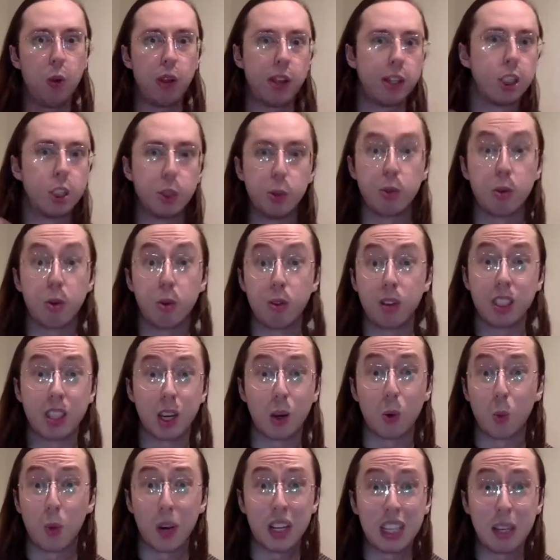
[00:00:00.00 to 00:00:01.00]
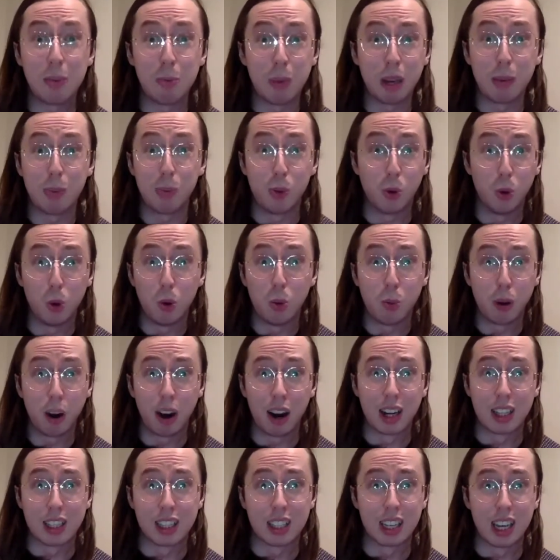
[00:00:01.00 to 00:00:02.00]
and she would throw these like really big pool
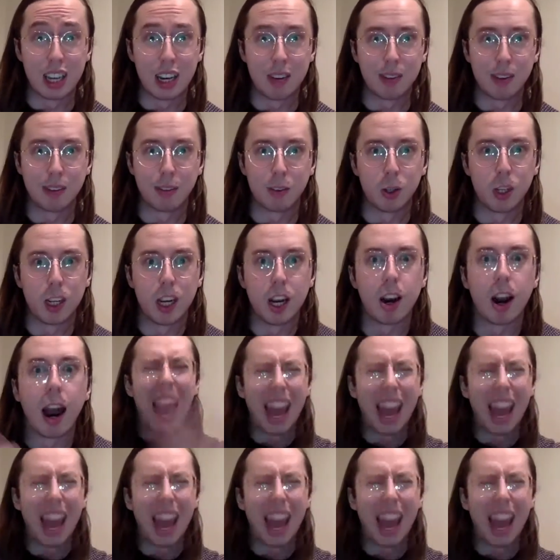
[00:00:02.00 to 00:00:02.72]
parties at the end of every year.